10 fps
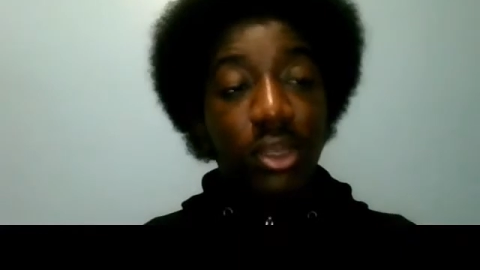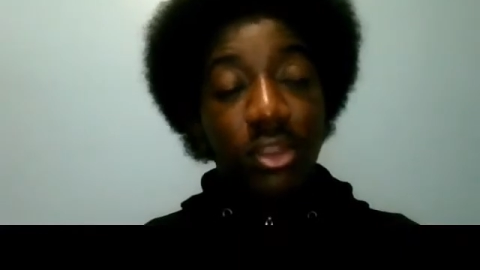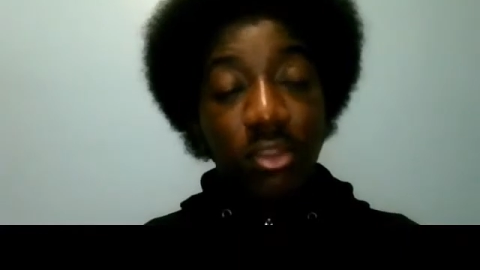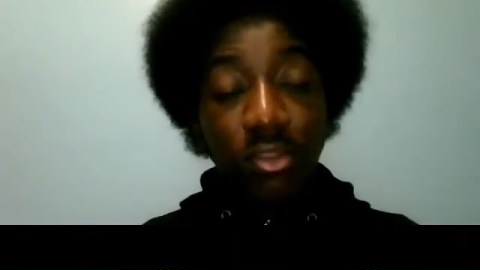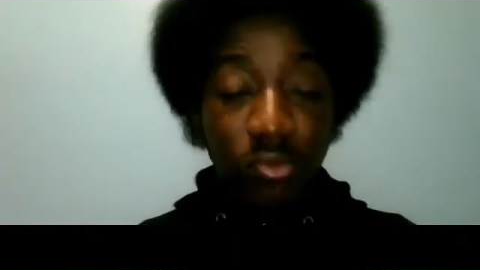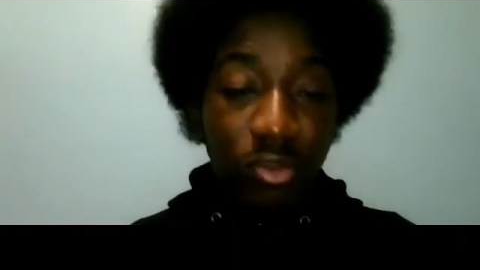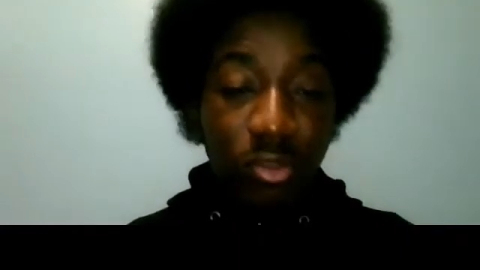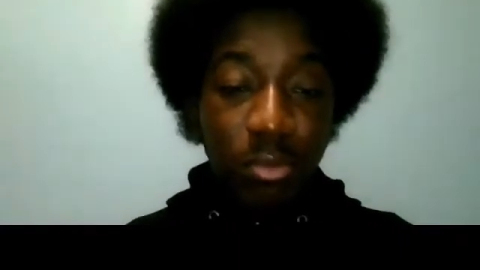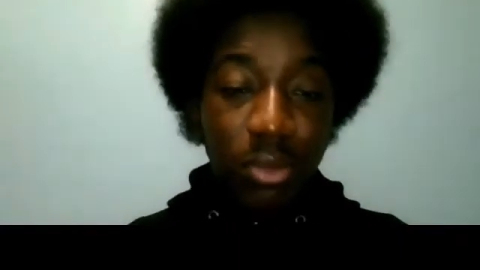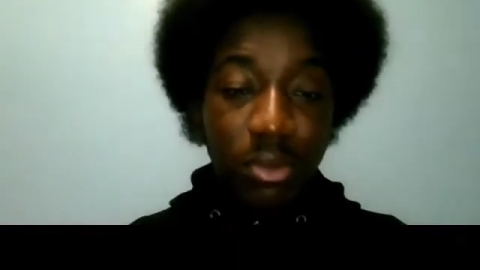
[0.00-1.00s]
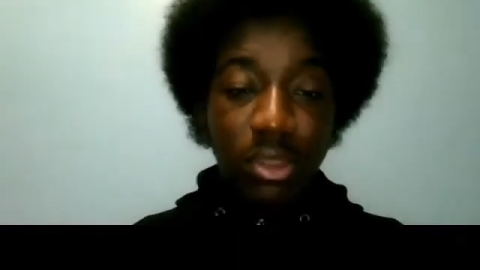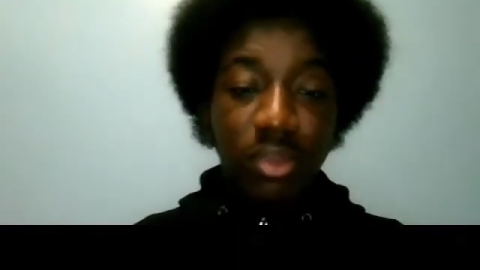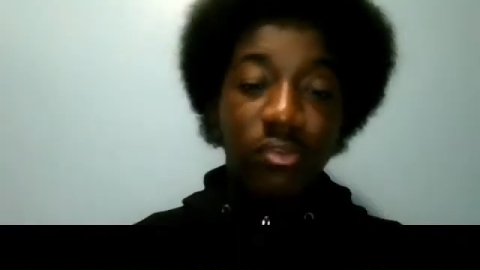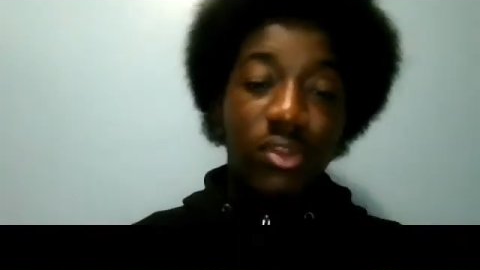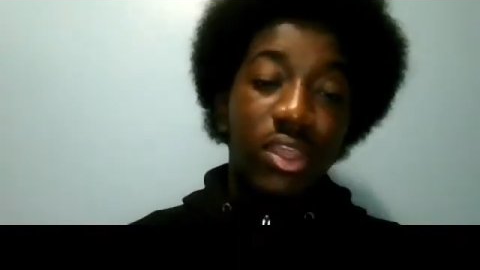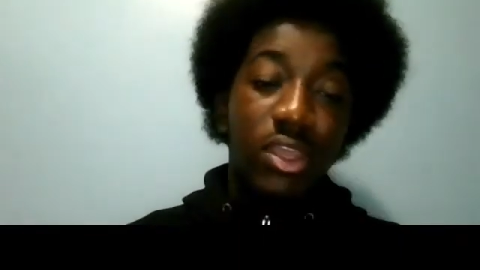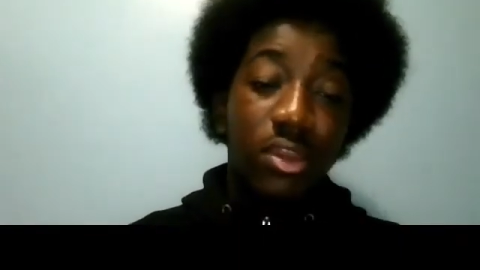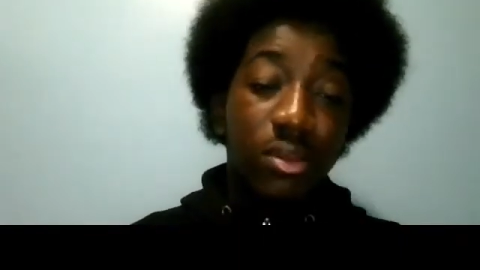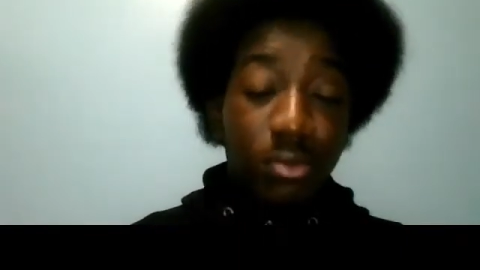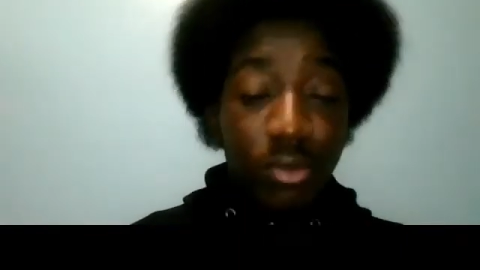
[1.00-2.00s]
This is the first Bible study for the year.